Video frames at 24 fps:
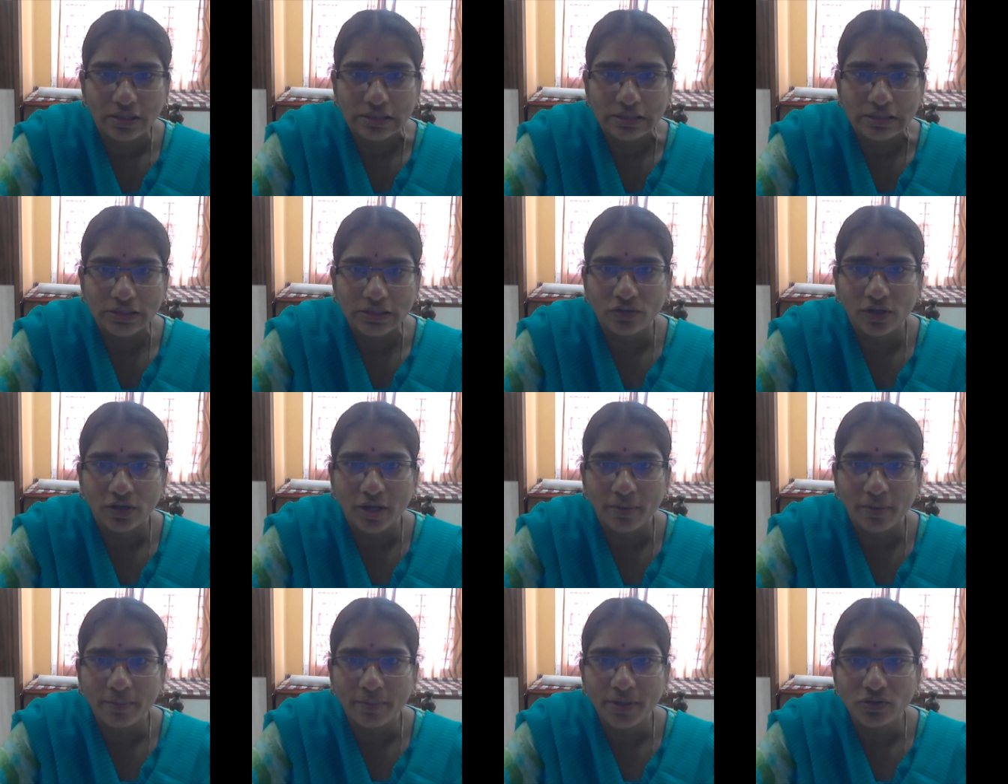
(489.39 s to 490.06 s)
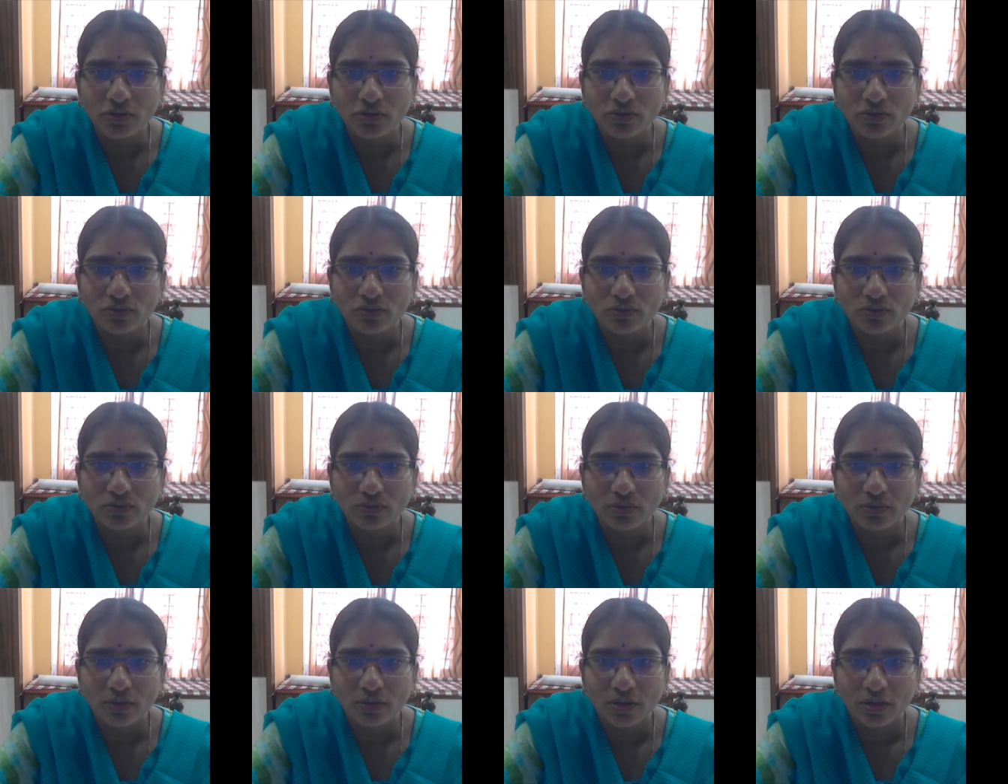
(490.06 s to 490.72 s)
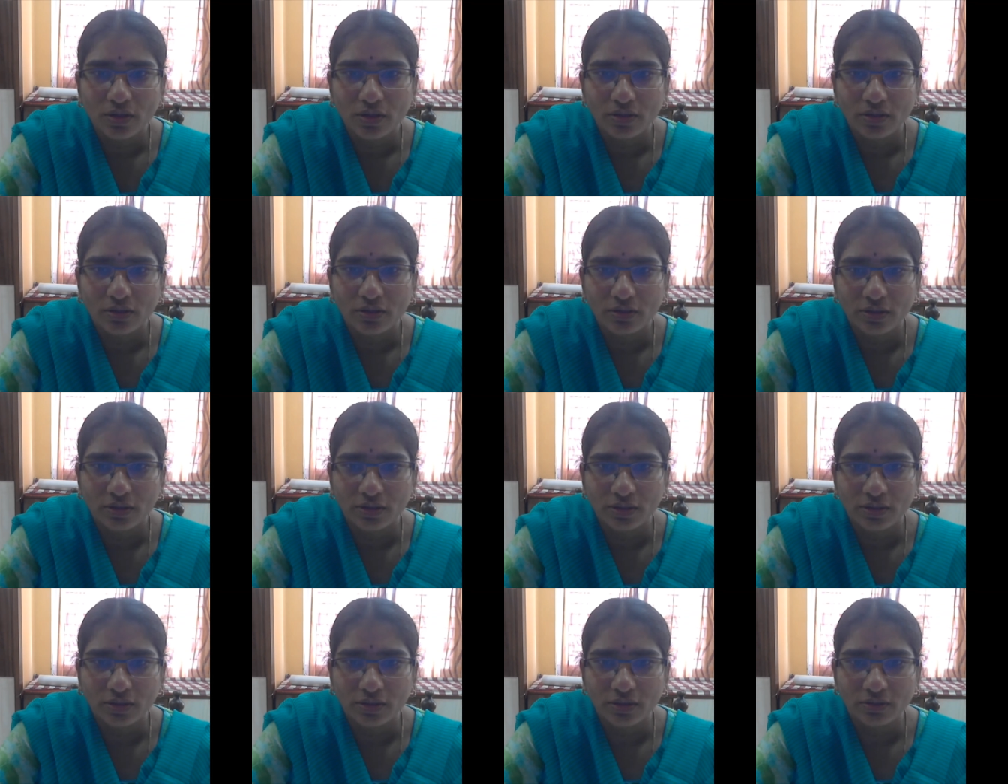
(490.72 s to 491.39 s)
So coming to
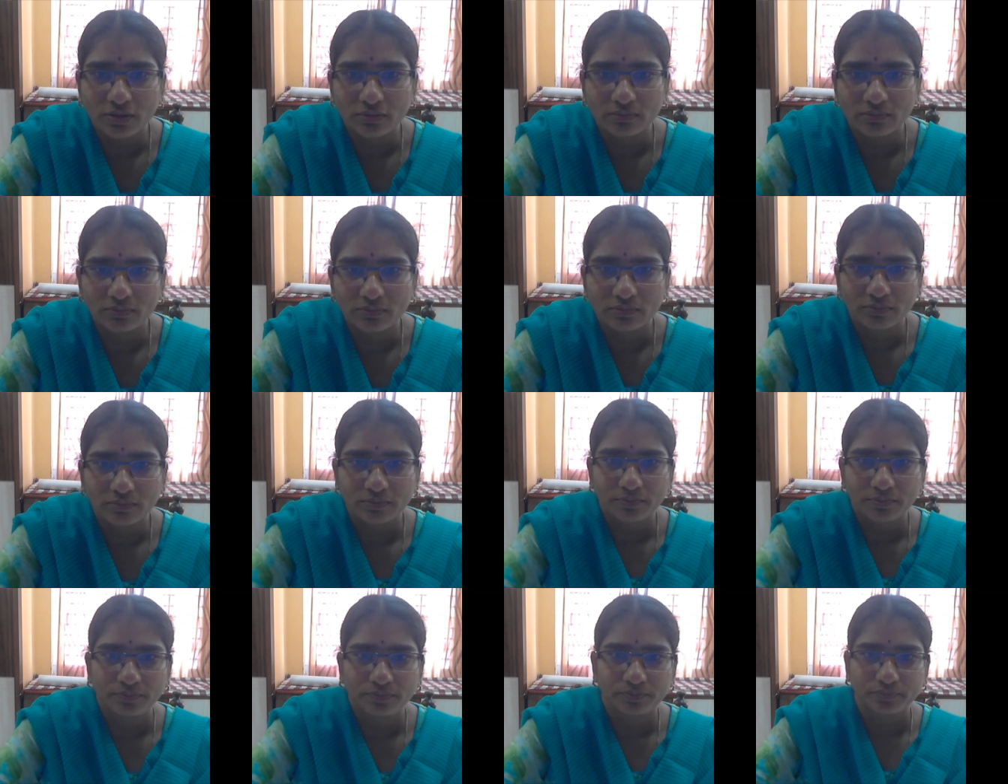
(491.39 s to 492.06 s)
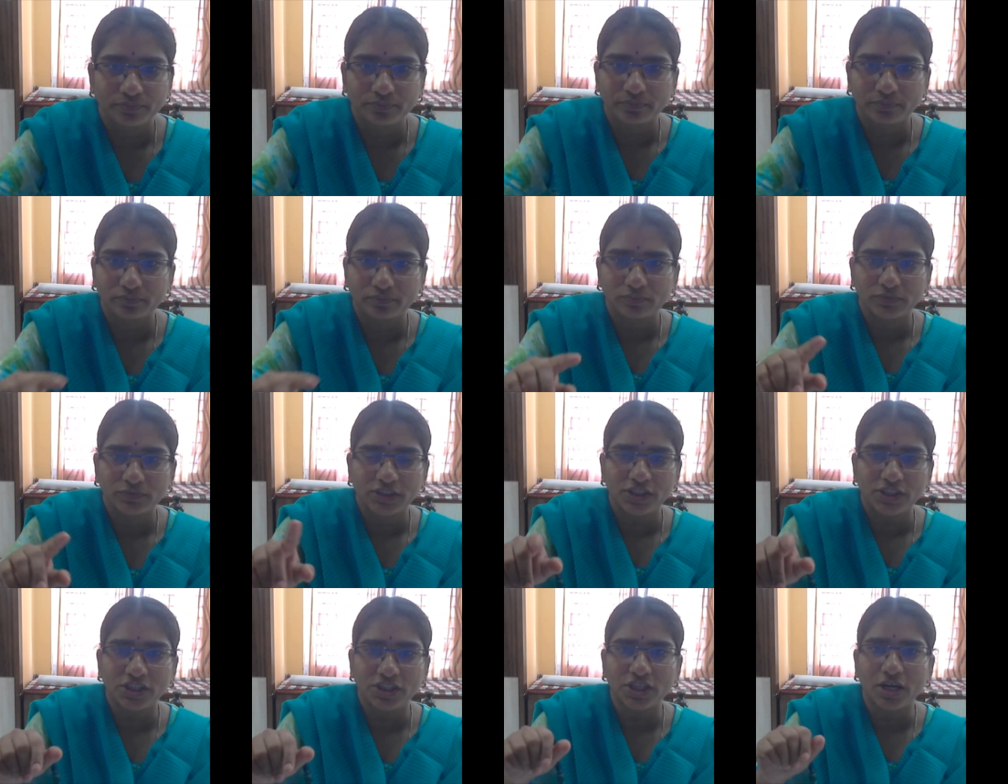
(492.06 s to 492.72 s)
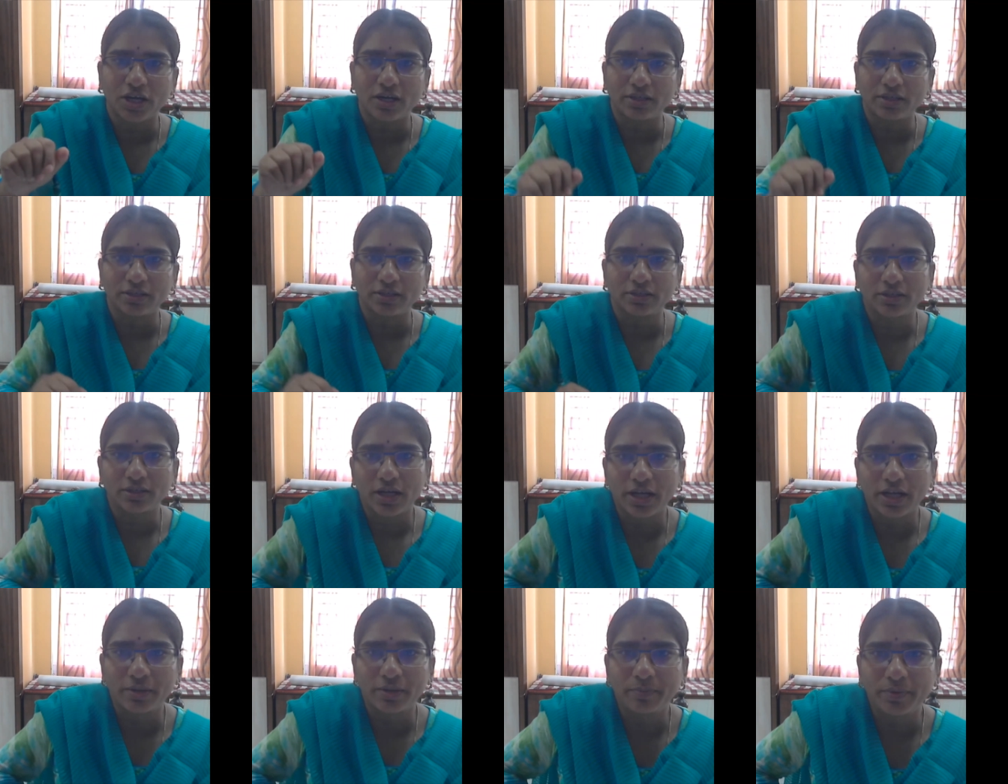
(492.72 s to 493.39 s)
the chart,
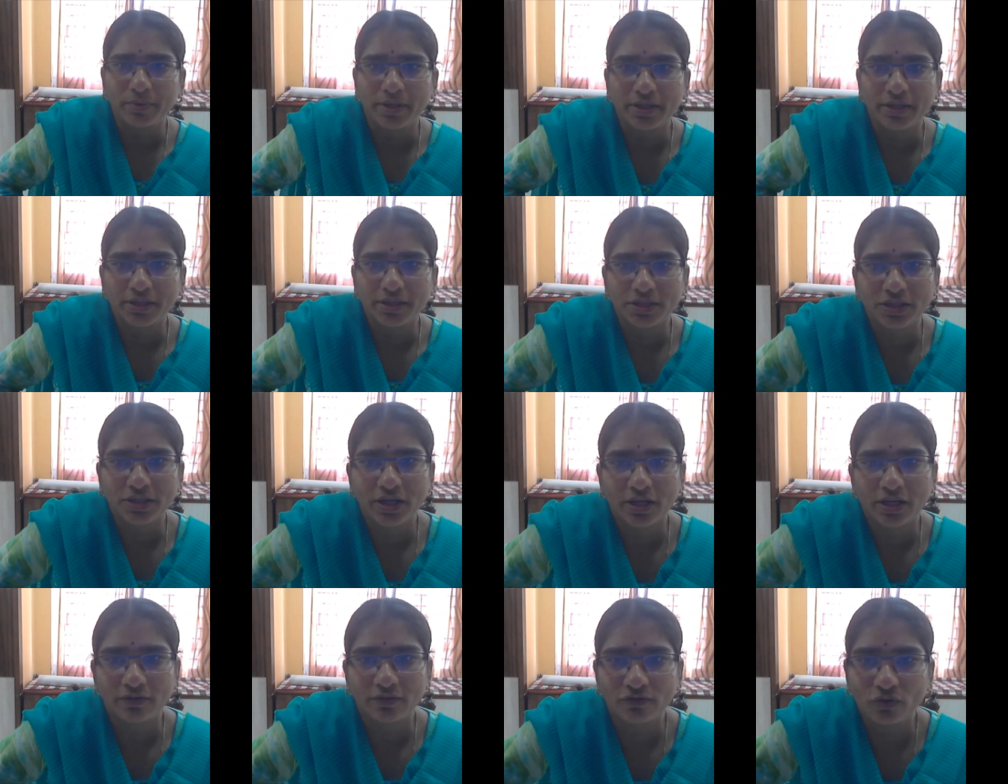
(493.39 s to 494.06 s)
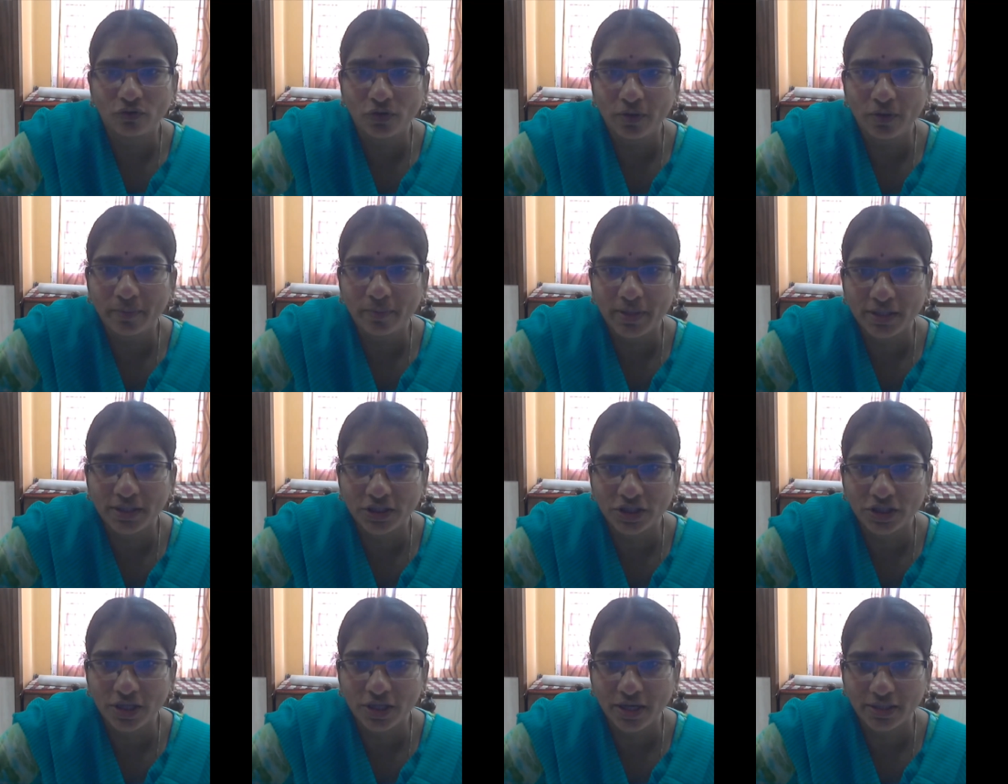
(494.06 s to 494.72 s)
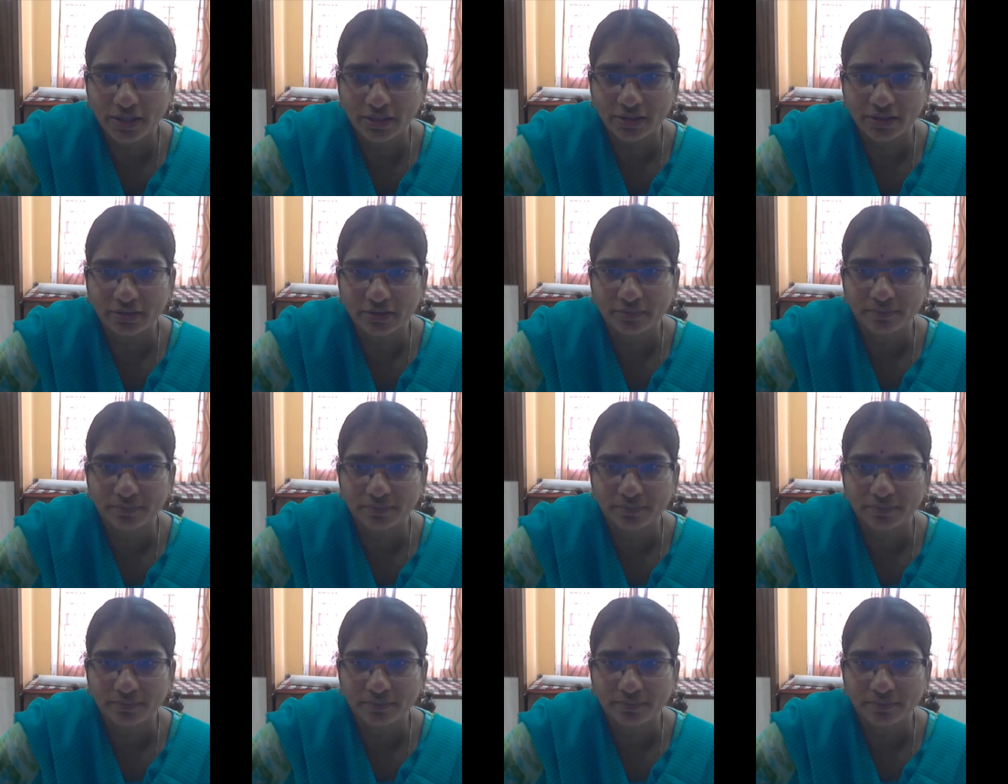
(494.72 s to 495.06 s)
IPA chart, phonemic chart.